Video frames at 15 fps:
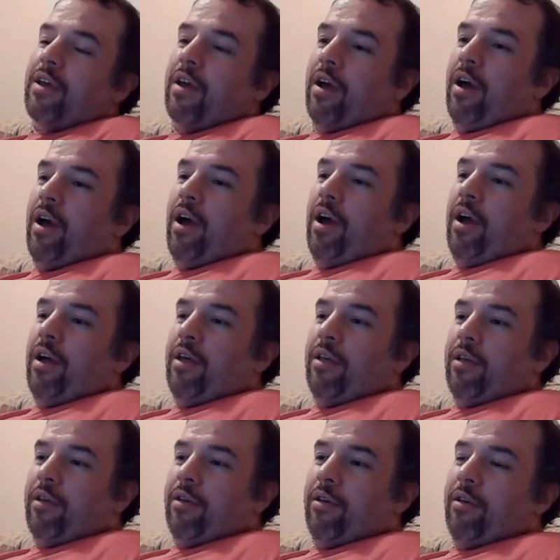
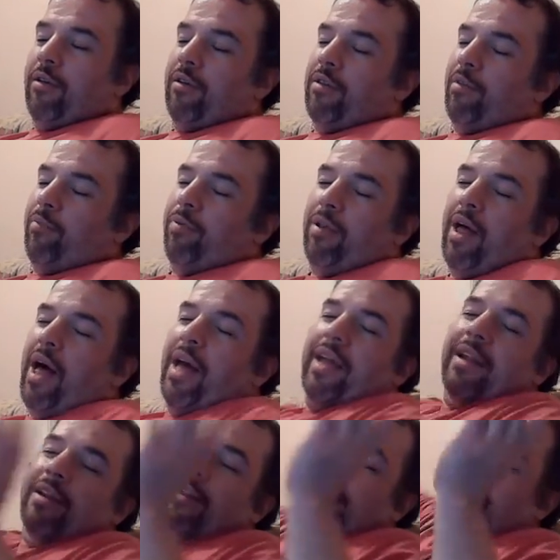The plot
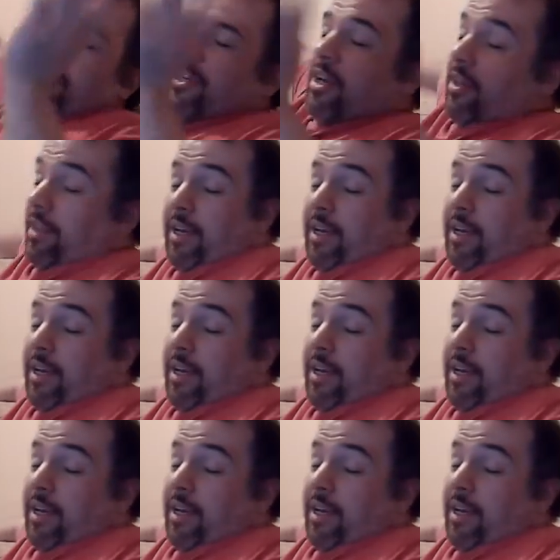in a nutshell,